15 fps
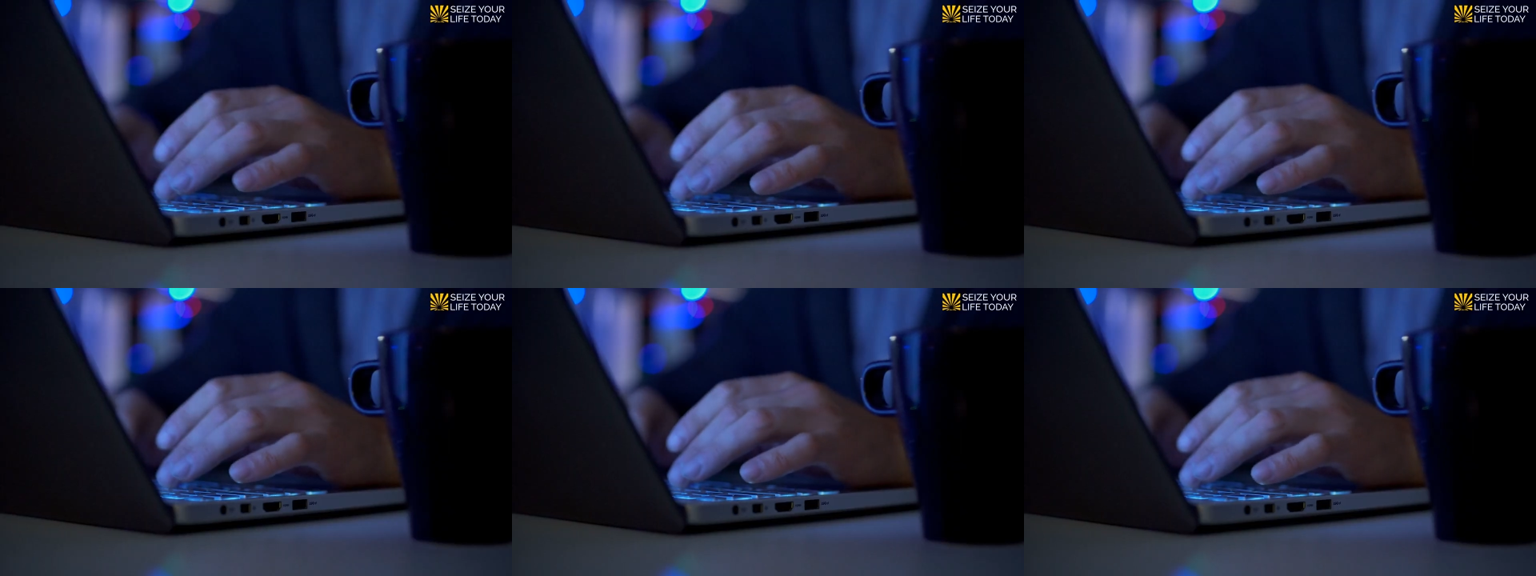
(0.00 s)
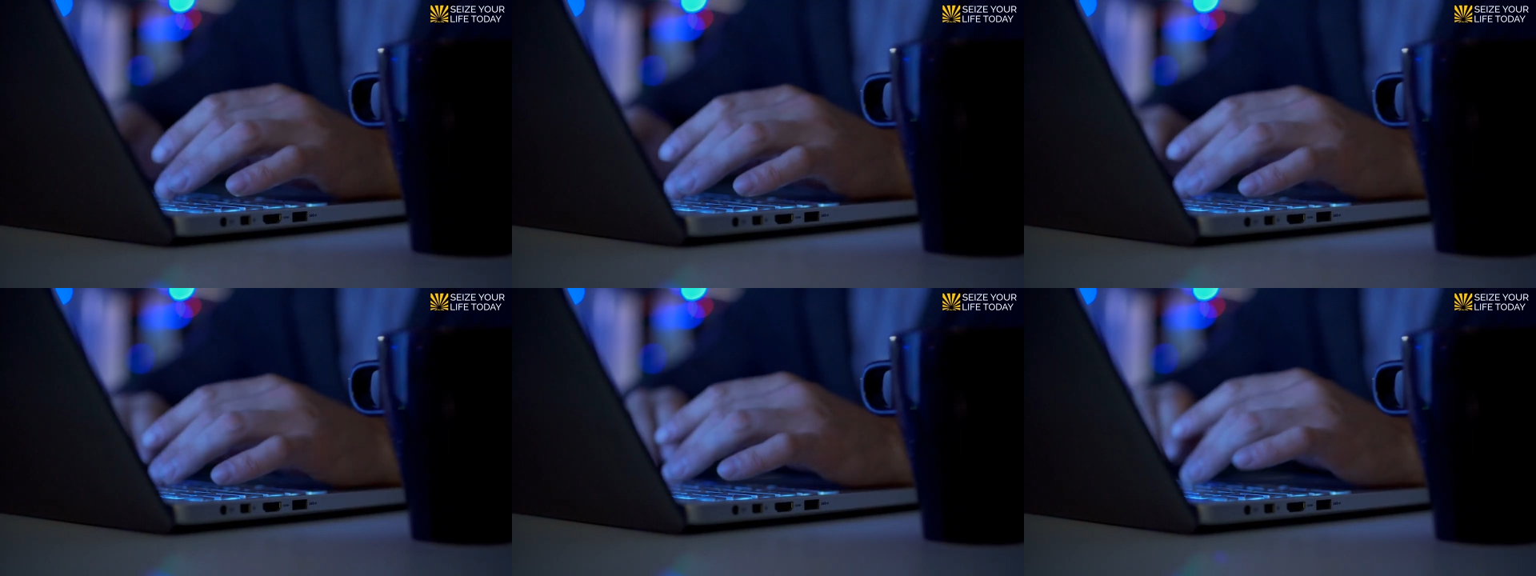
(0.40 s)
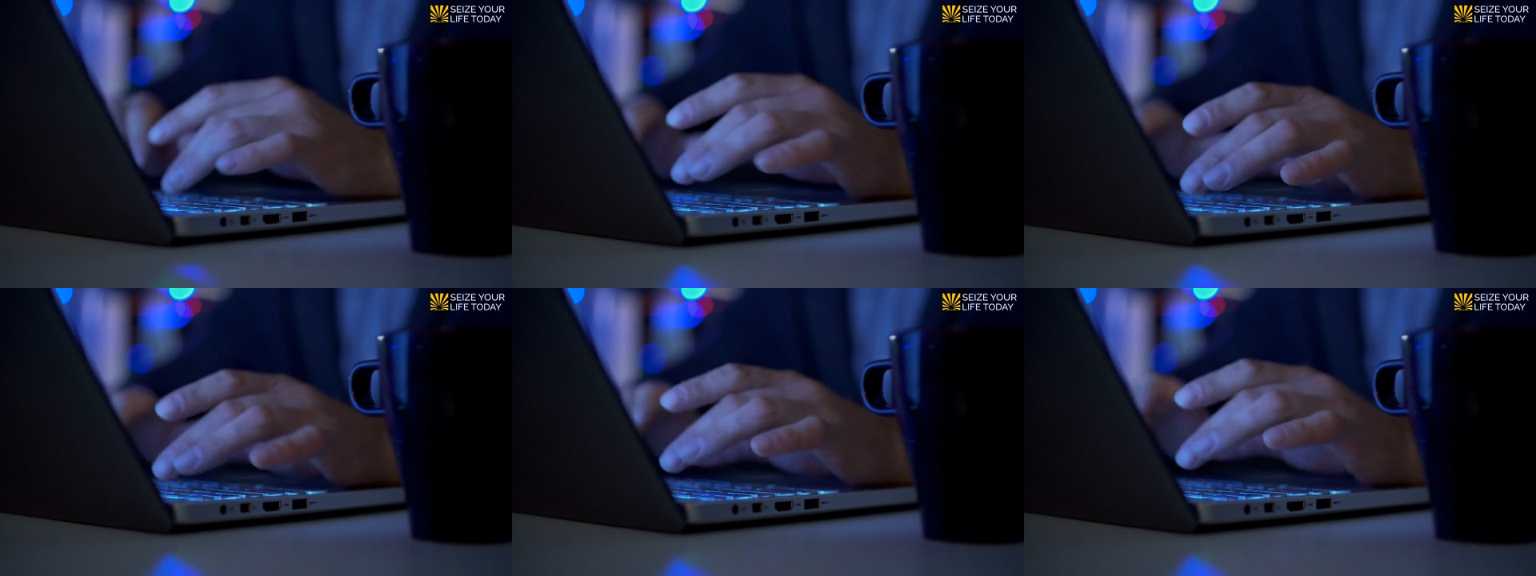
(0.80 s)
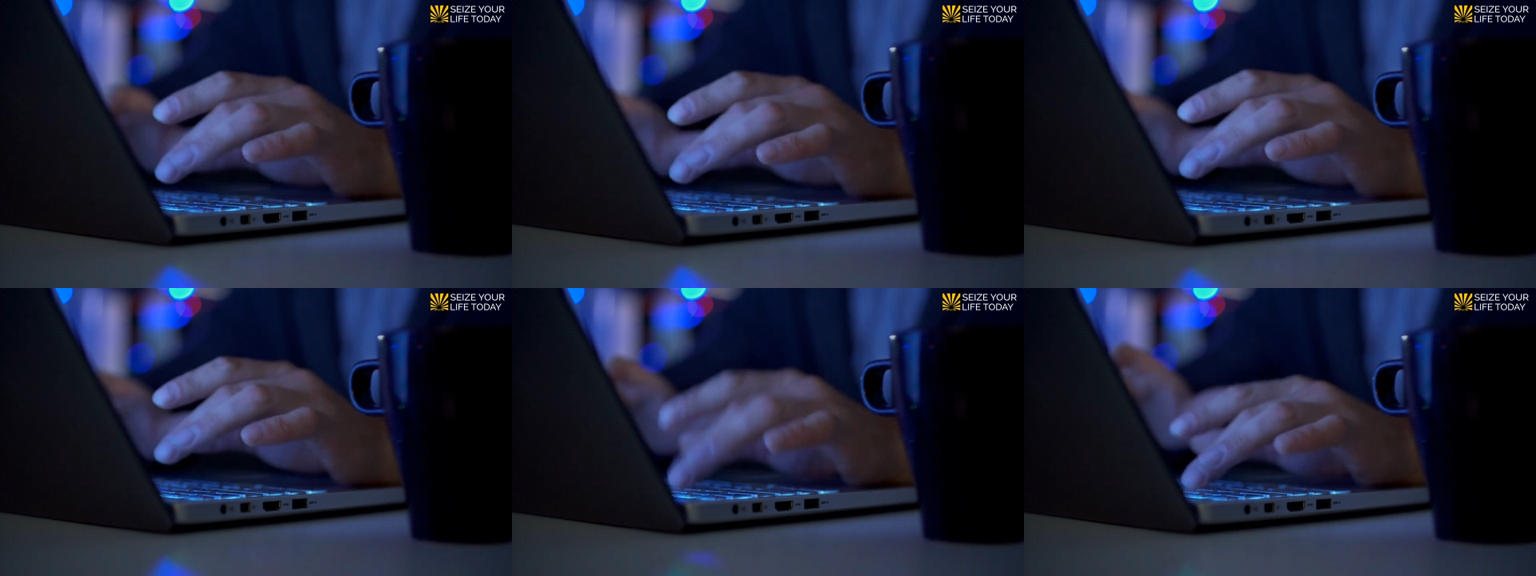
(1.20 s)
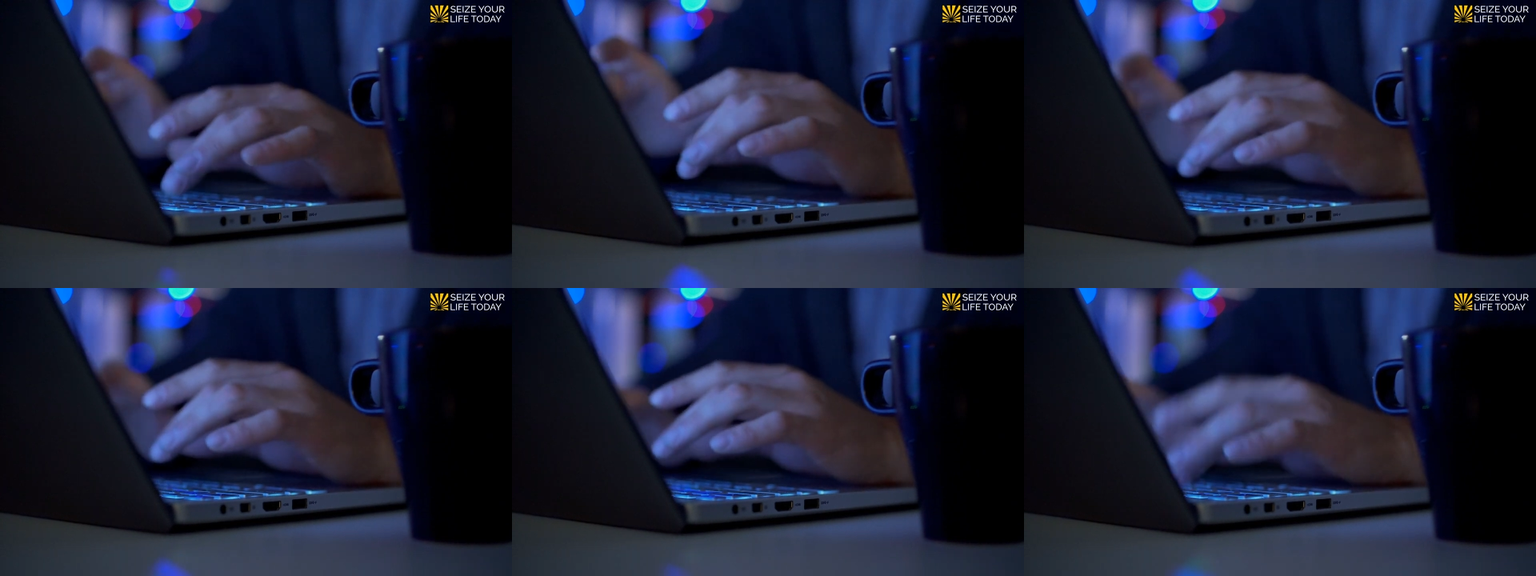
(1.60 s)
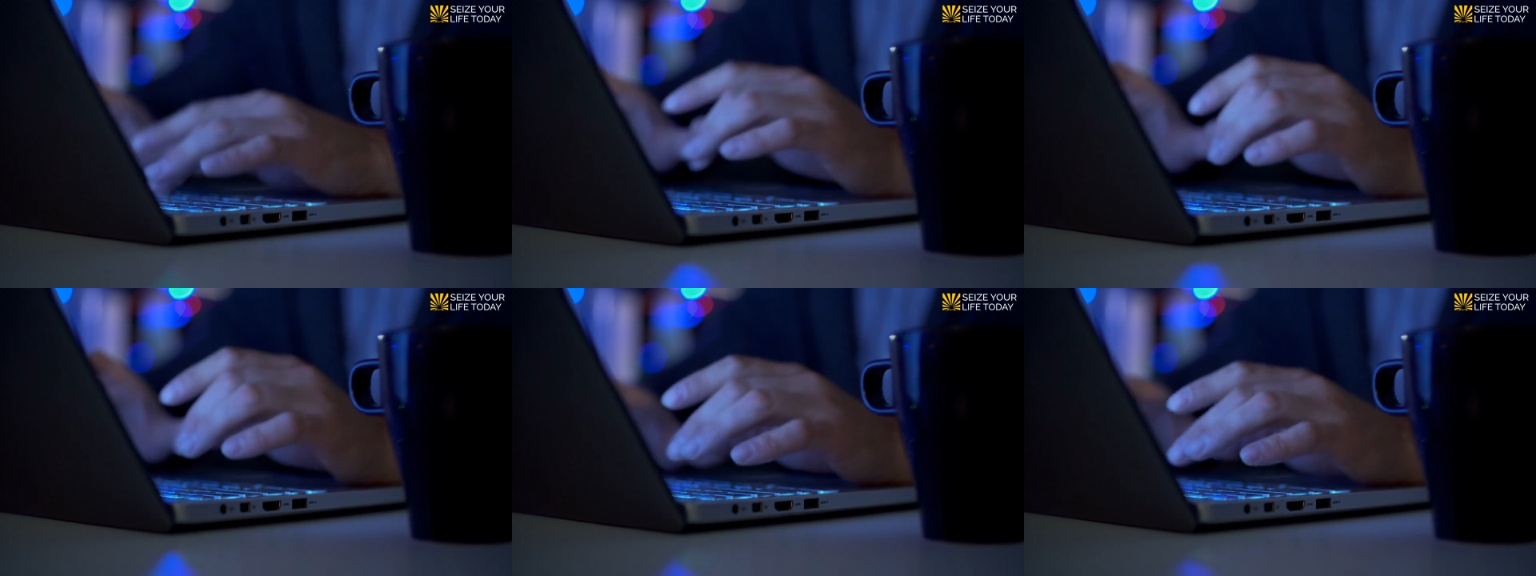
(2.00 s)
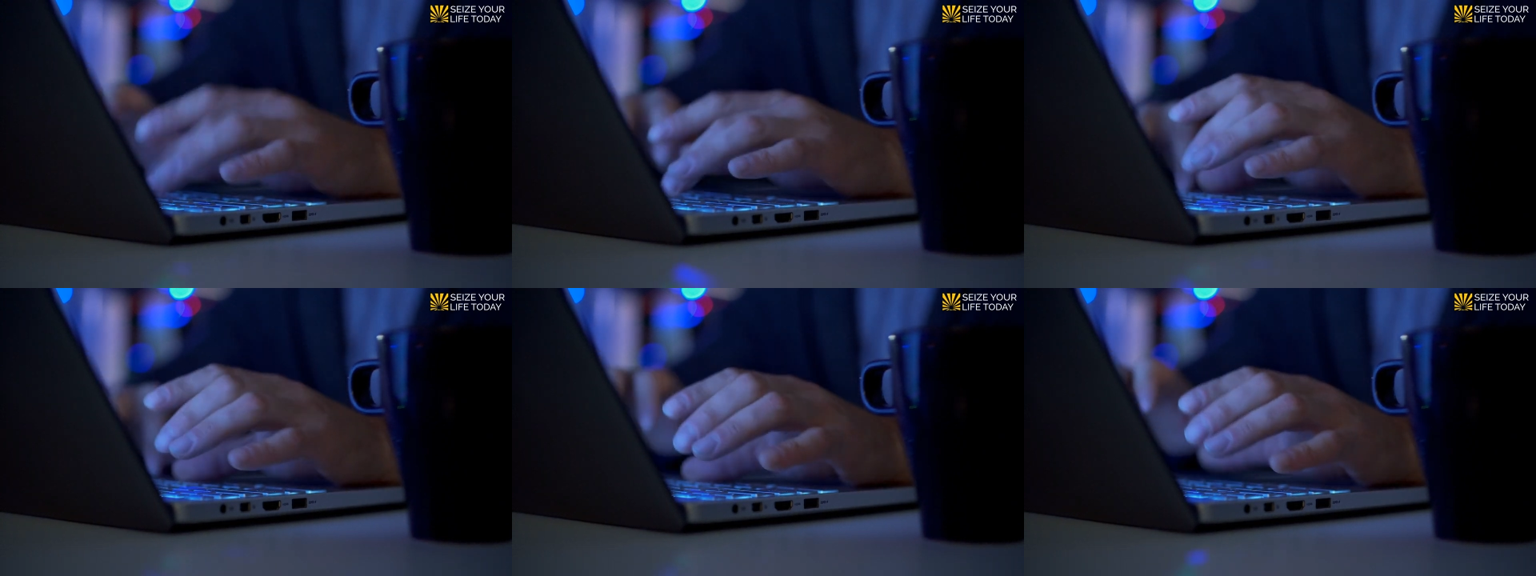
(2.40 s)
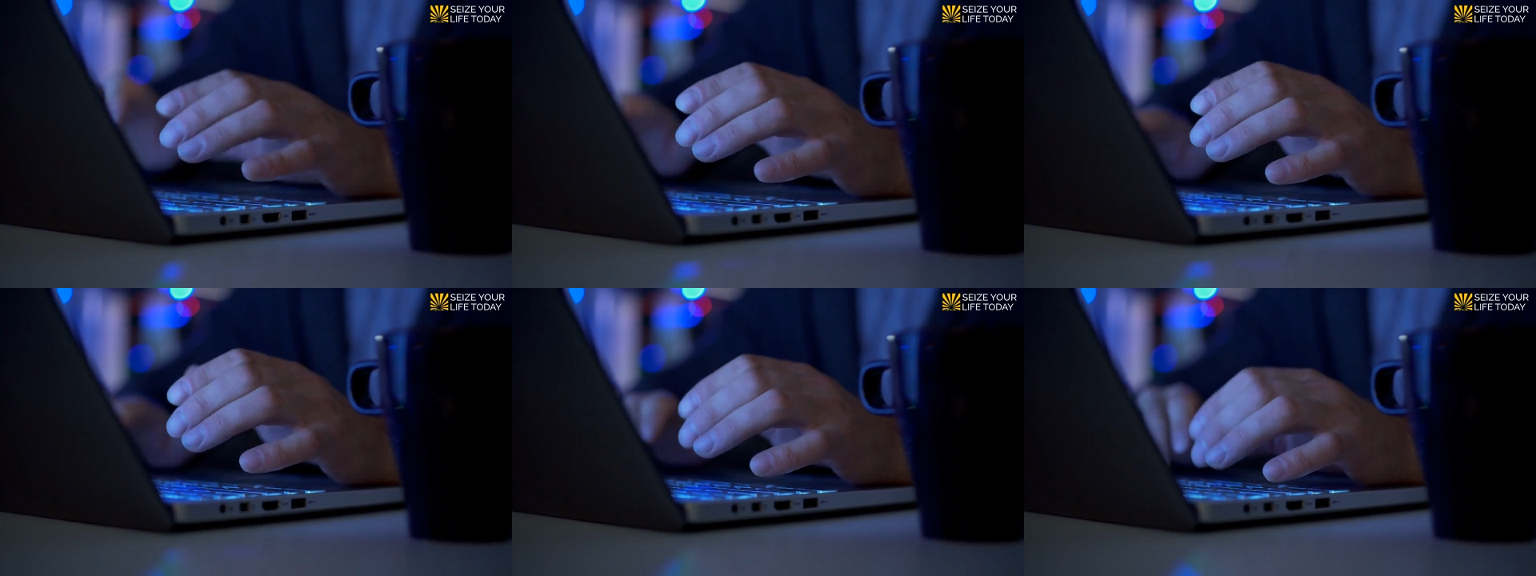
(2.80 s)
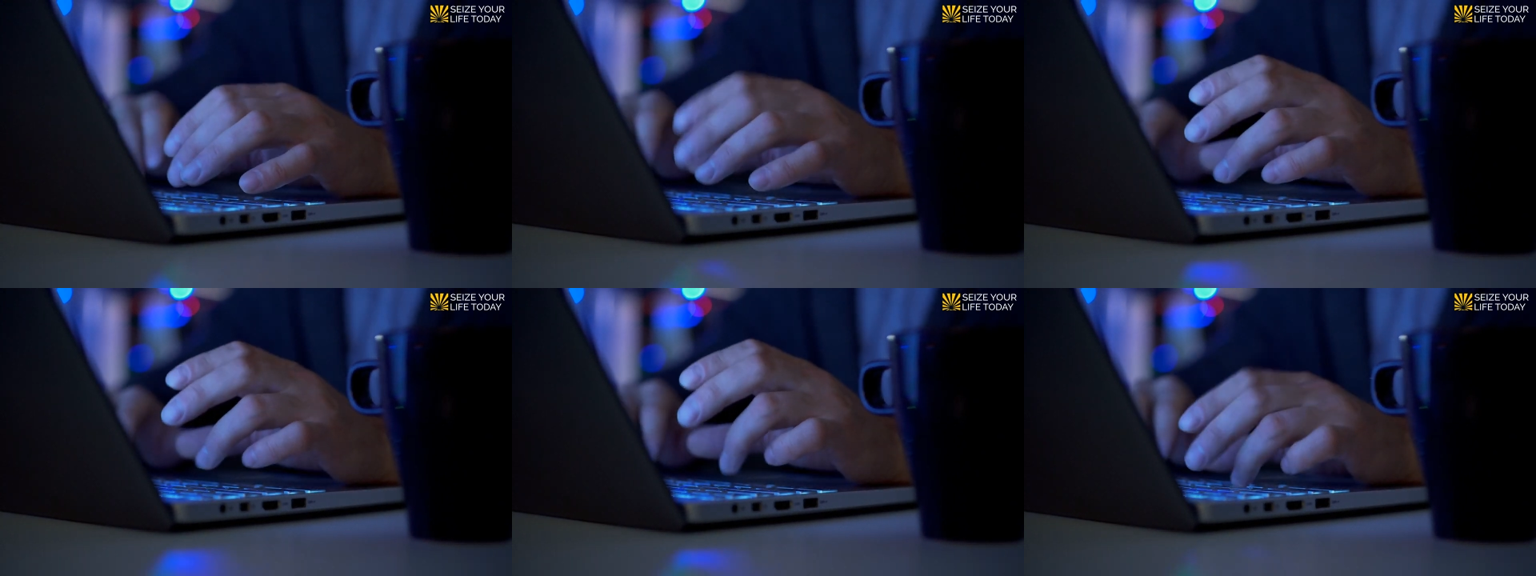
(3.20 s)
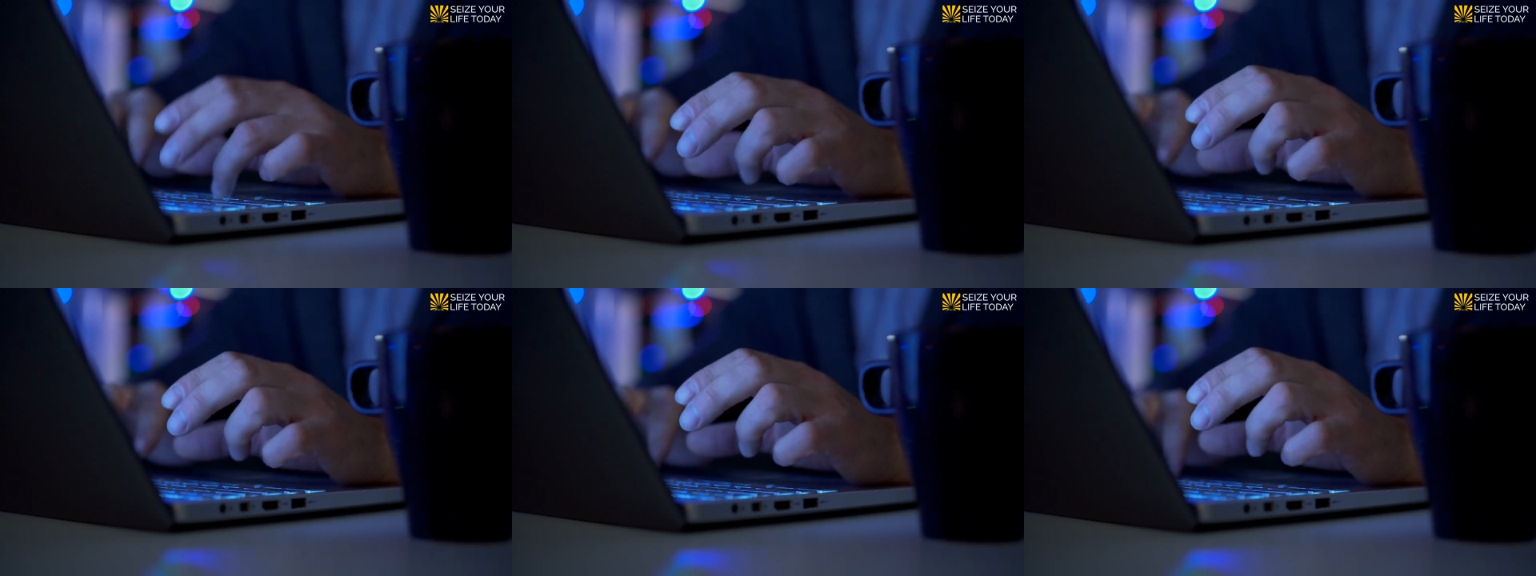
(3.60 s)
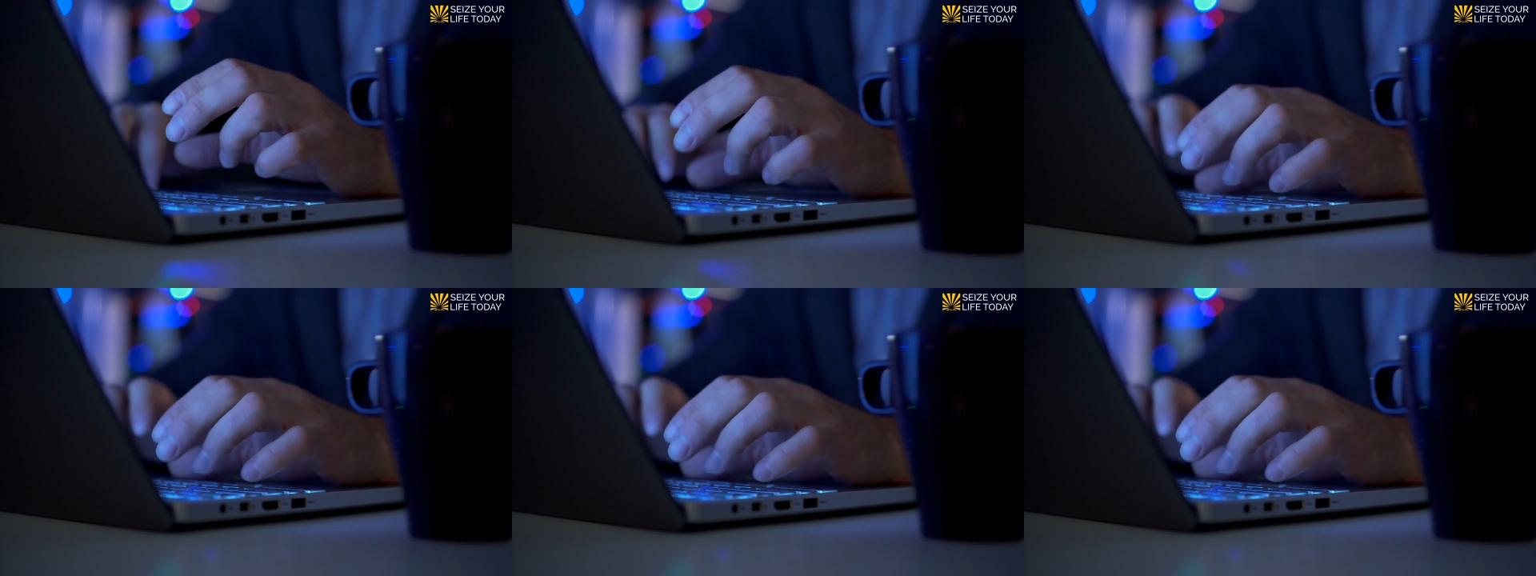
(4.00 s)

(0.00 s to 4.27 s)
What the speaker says: No face is visible, so there are no lips to read.